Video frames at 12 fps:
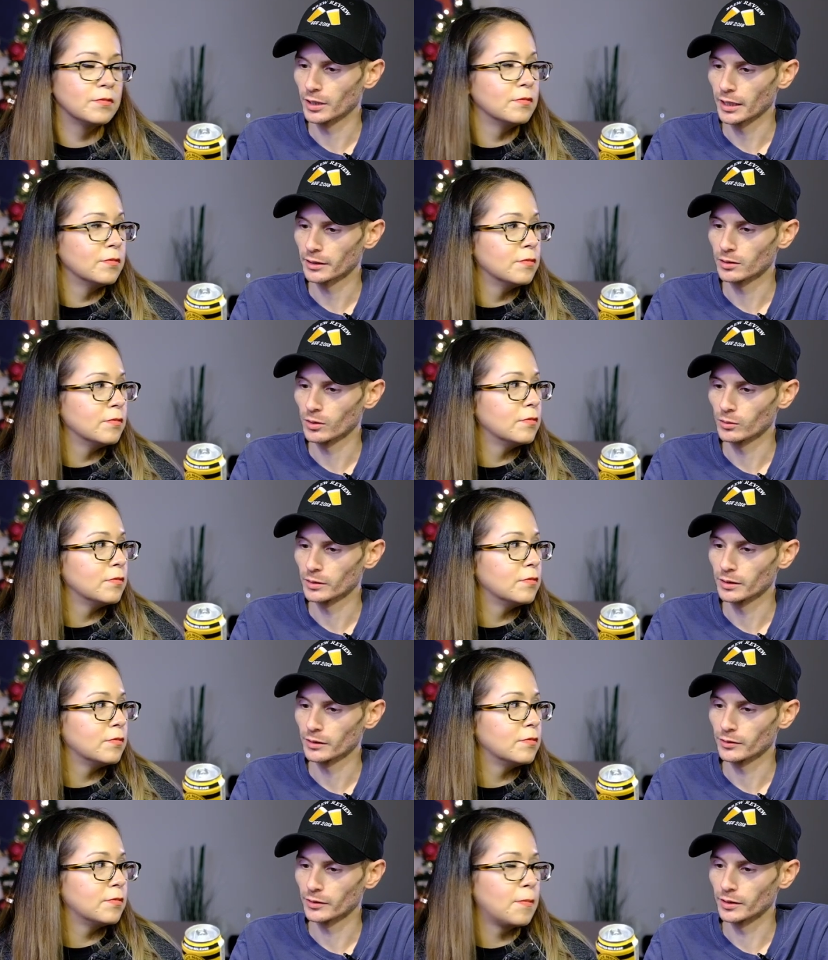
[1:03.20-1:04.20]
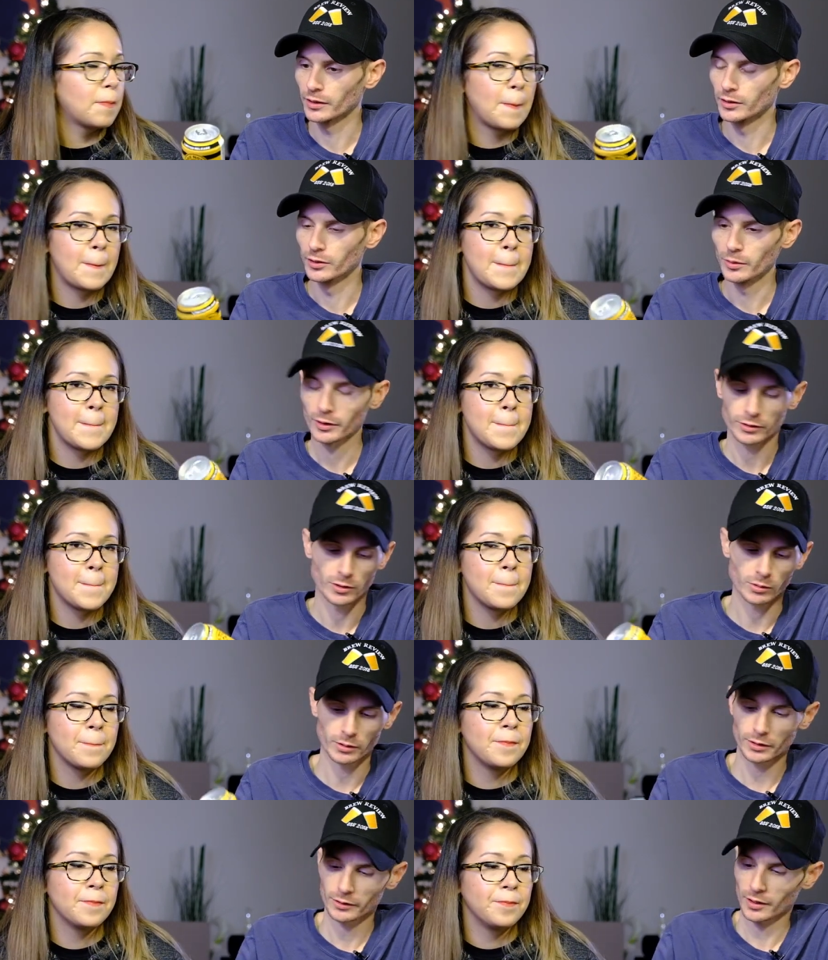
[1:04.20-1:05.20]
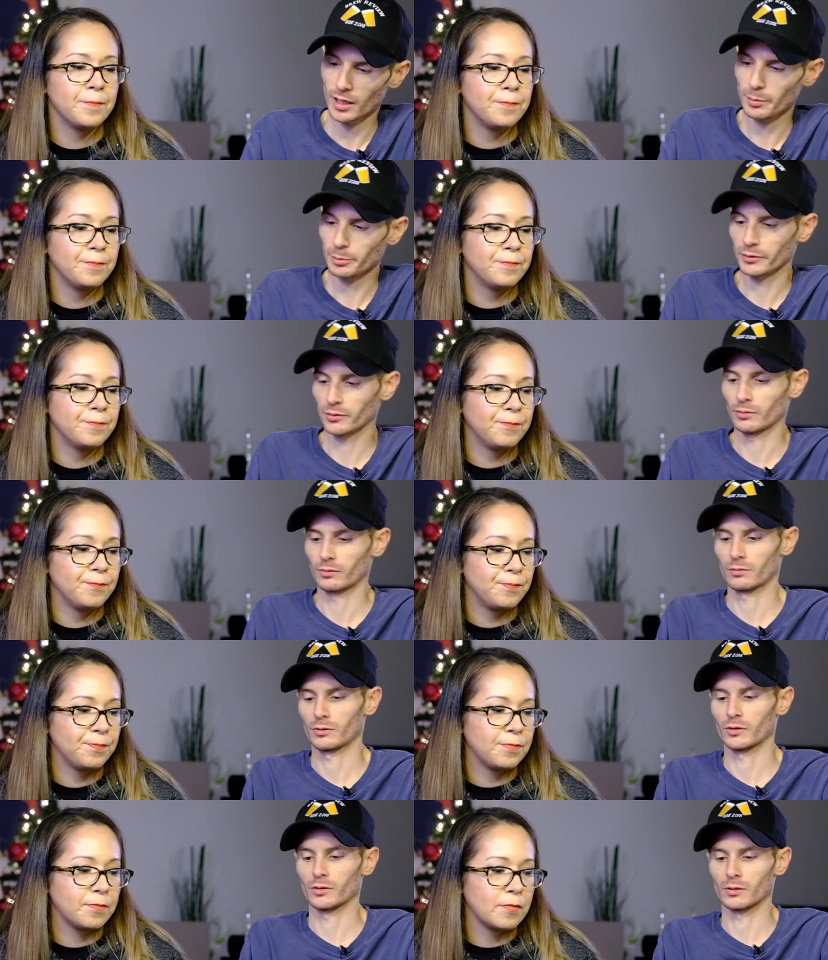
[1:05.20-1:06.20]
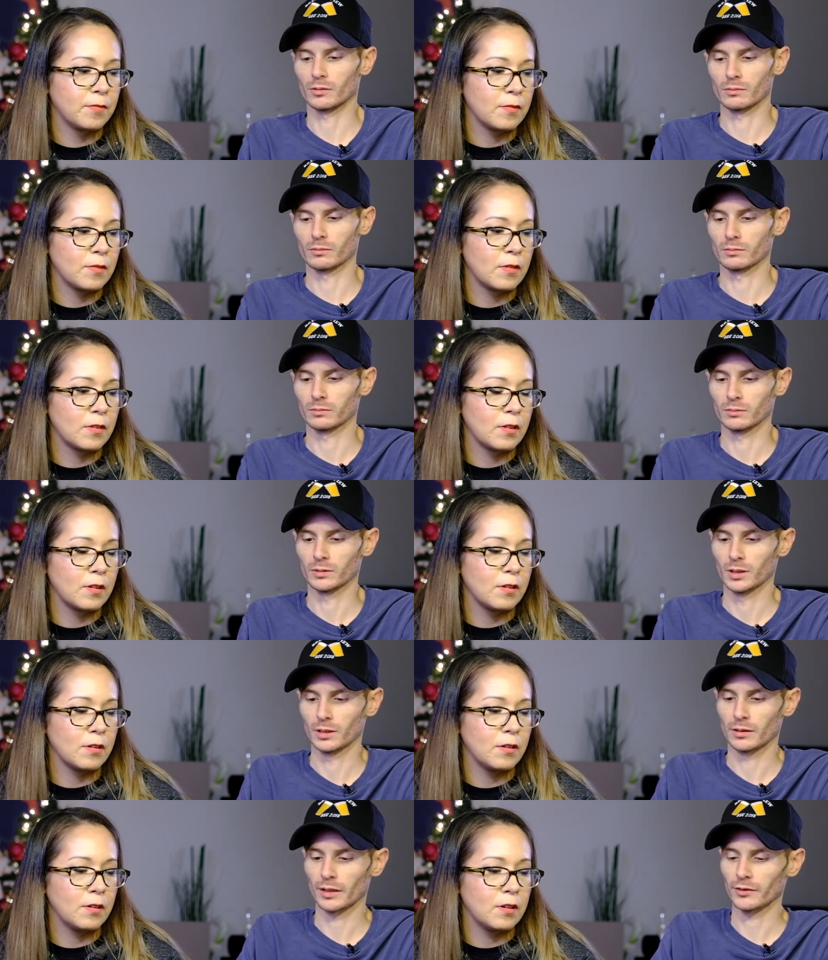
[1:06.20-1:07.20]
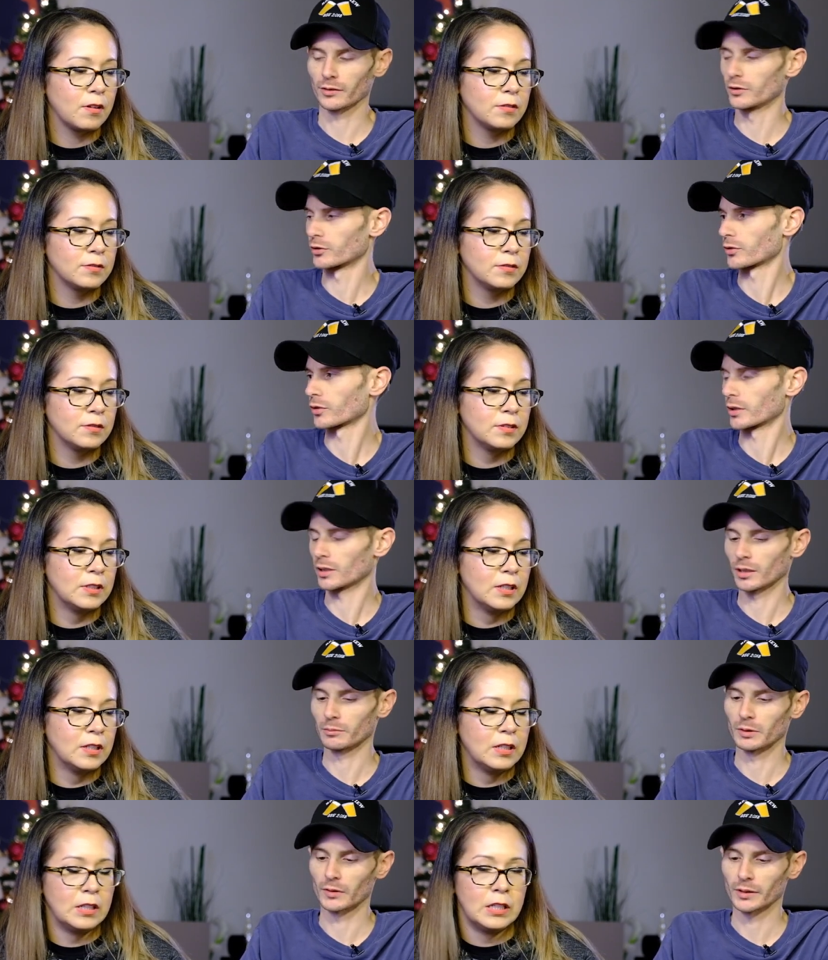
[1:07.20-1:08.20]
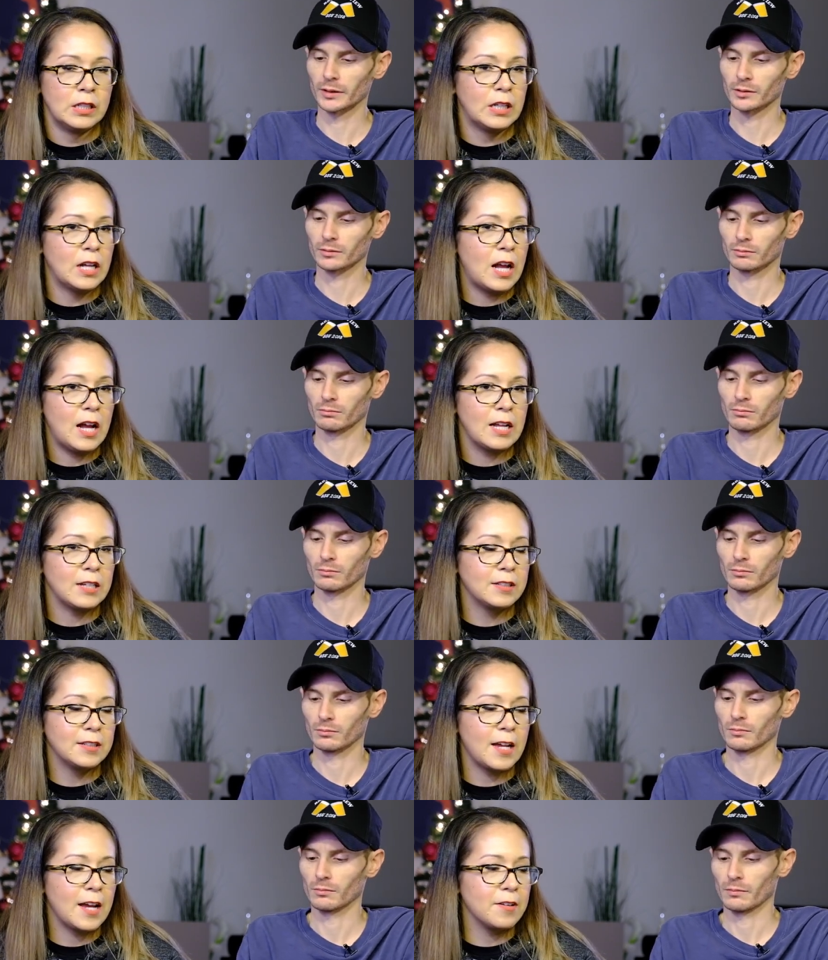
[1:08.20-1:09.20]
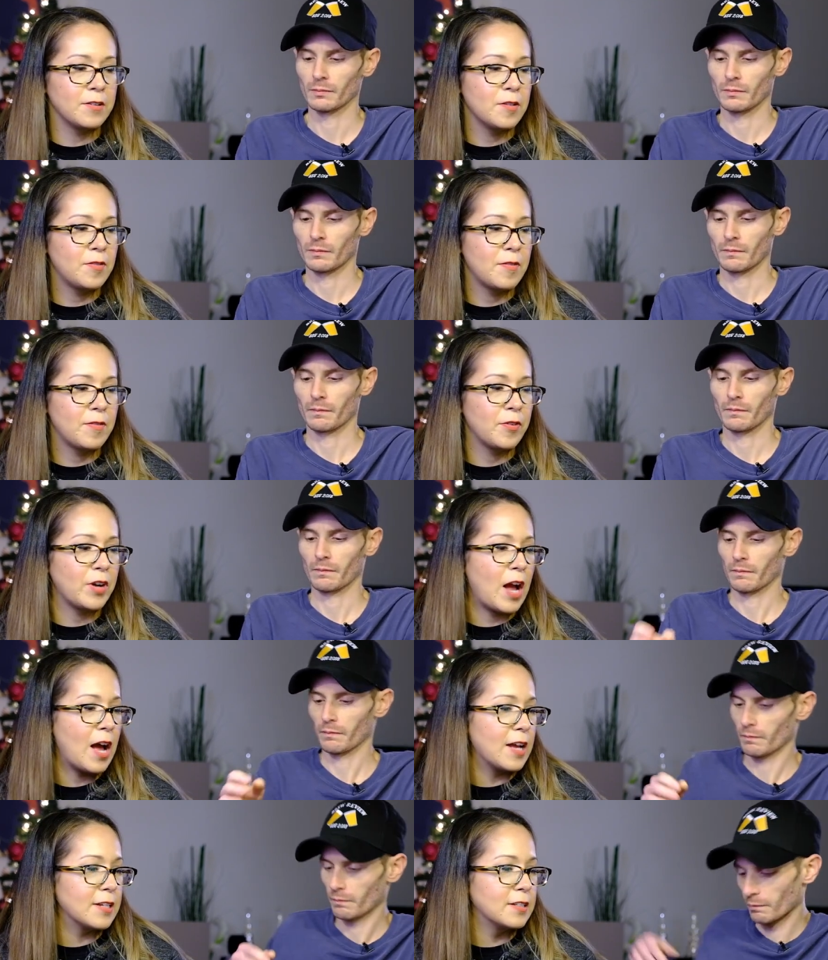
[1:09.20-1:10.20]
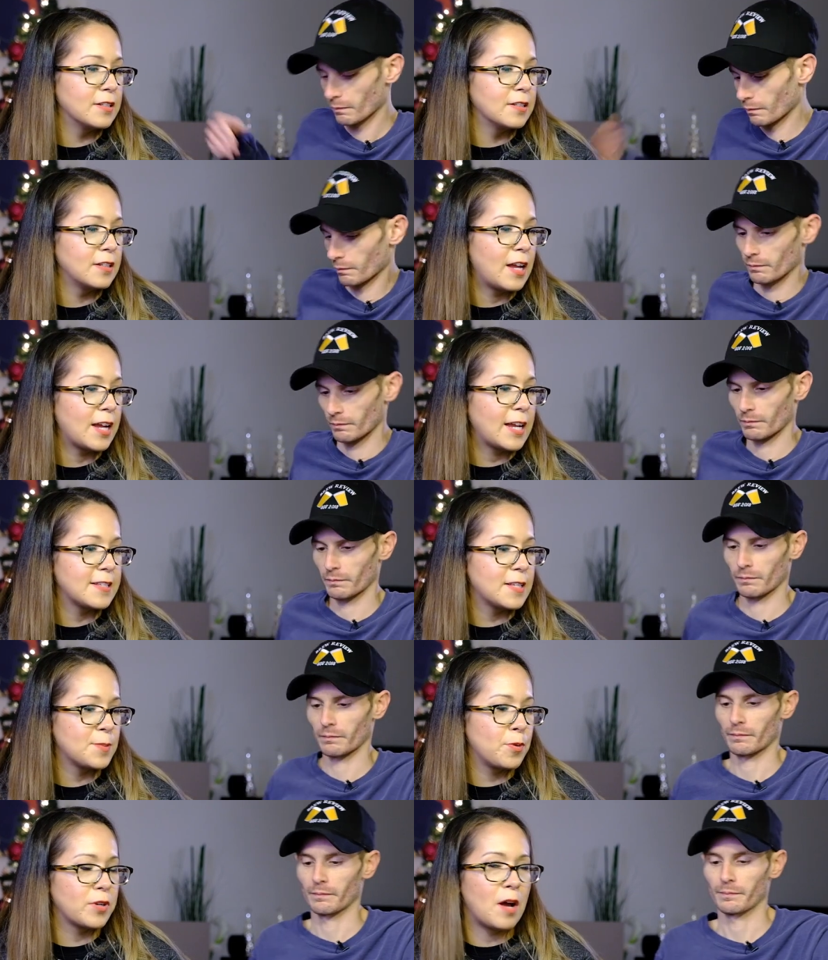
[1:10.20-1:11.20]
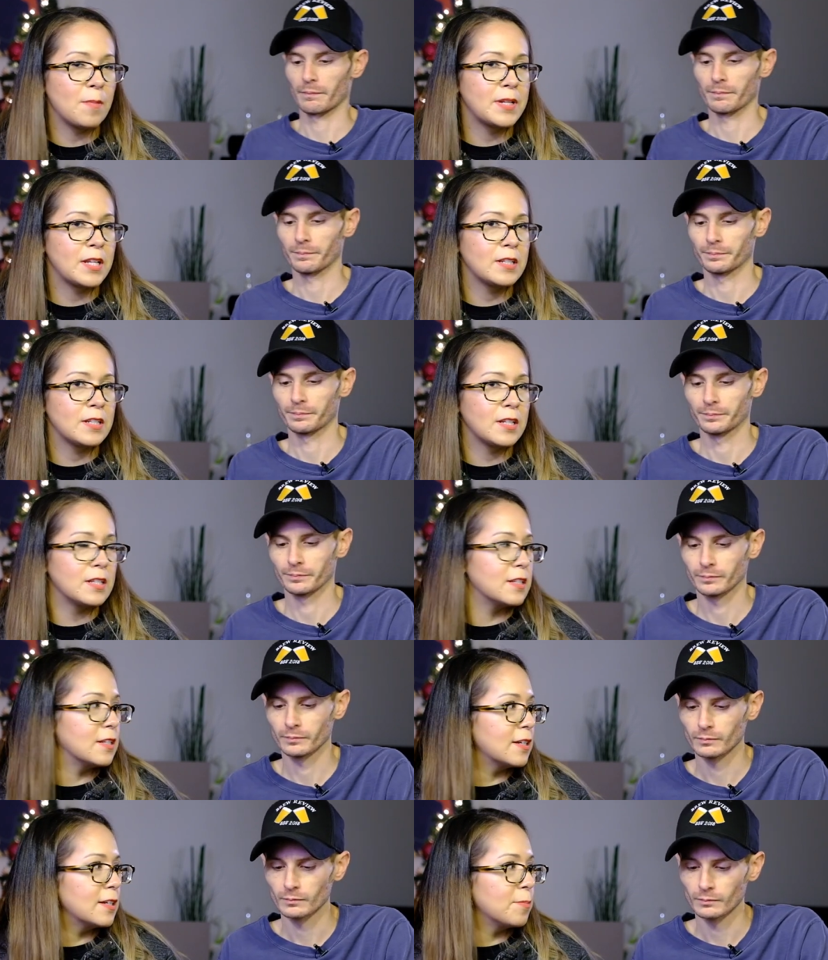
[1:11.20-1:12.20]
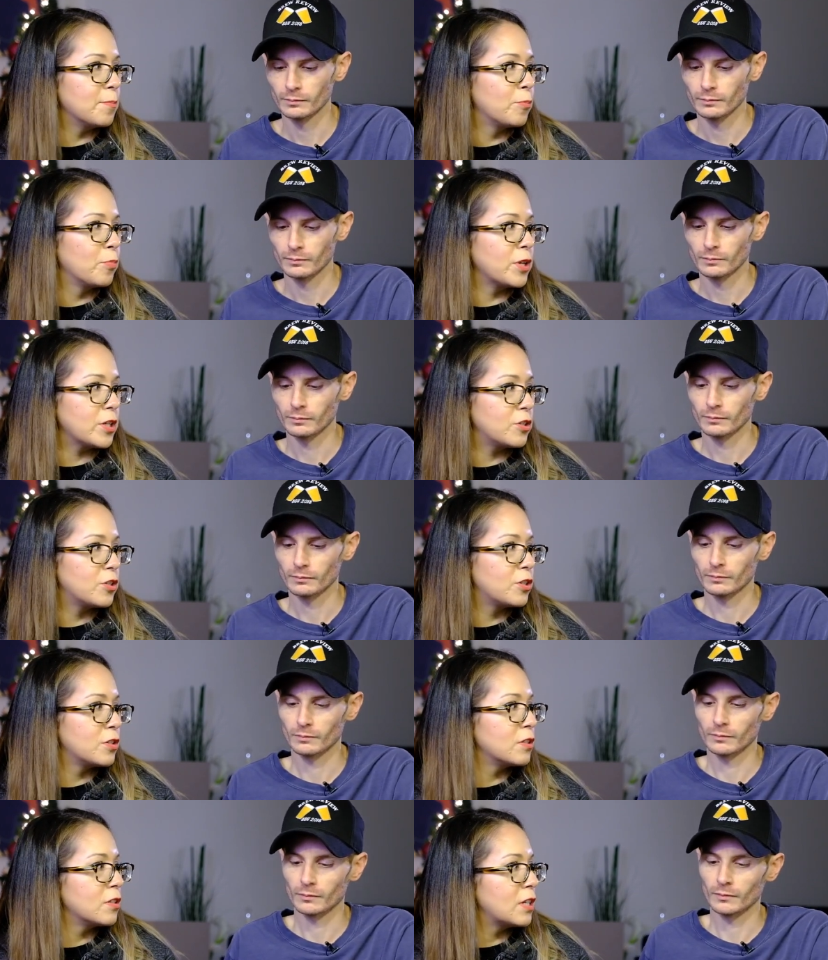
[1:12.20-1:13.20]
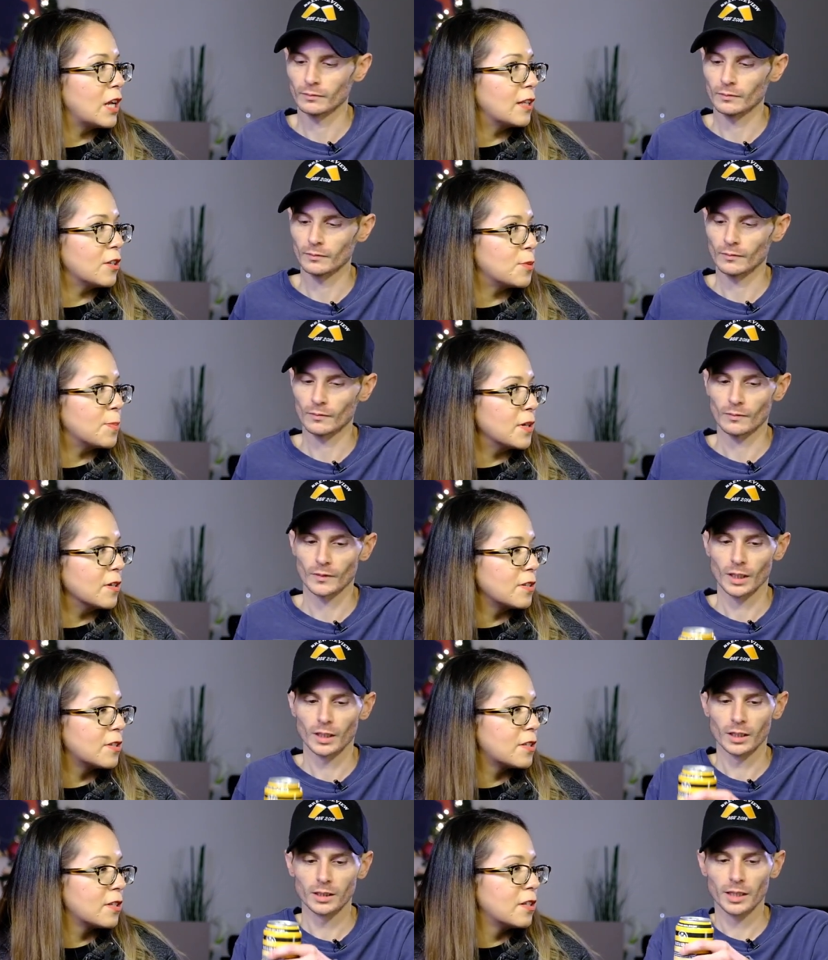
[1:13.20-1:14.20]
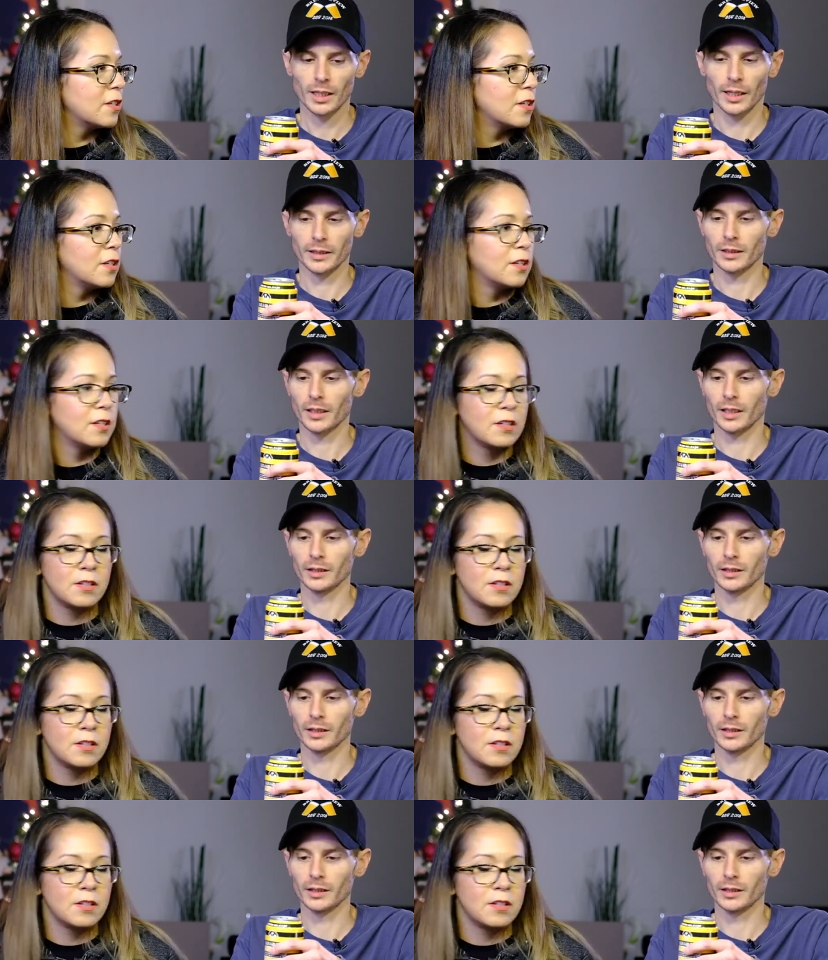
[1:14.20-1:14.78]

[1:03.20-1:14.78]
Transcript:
Speaker 1: Kent Goldings and US Goldings hops, so that's an interesting combo there.
Speaker 2: Yeah, I don't know if I've ever had, I guess it's predominant in uh, British English beers.
Speaker 1: Yeah, yeah,